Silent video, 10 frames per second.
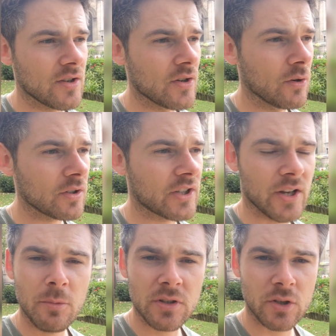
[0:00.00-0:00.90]
You're
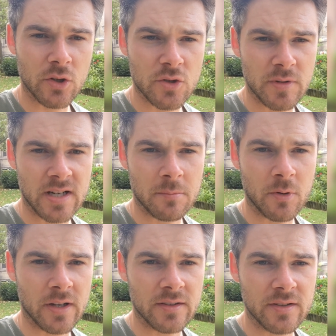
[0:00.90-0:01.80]
too in touch with your
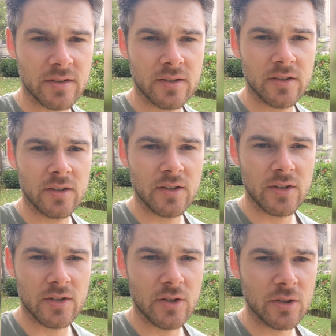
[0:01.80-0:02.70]
mind.
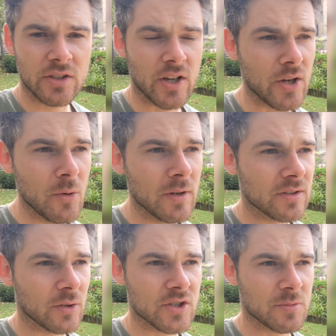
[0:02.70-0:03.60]
You're too
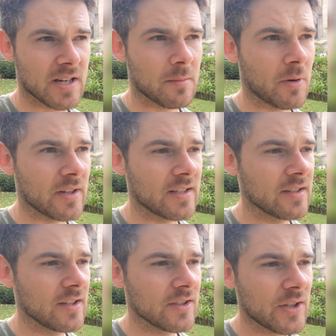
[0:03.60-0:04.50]
in touch with your body,
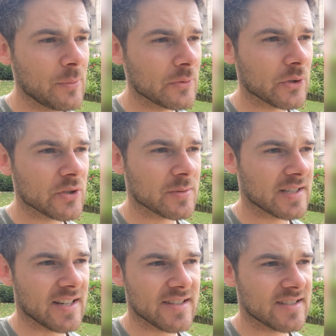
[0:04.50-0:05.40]
too in touch
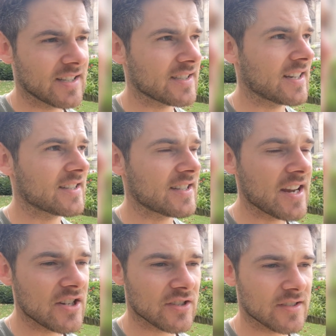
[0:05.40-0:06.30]
with the
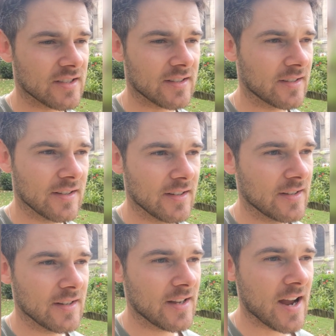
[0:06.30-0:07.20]
sensations and
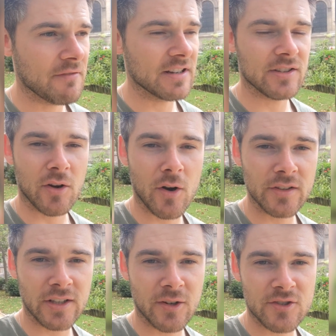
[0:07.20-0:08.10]
every
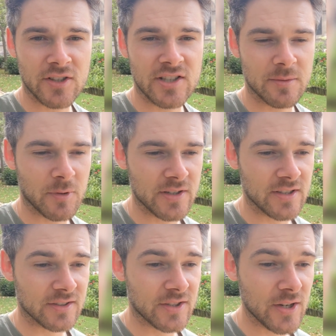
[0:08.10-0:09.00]
thought that goes on in your mind.
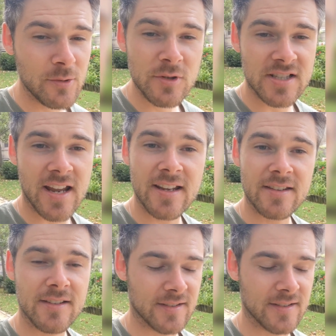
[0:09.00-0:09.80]
You're too sane.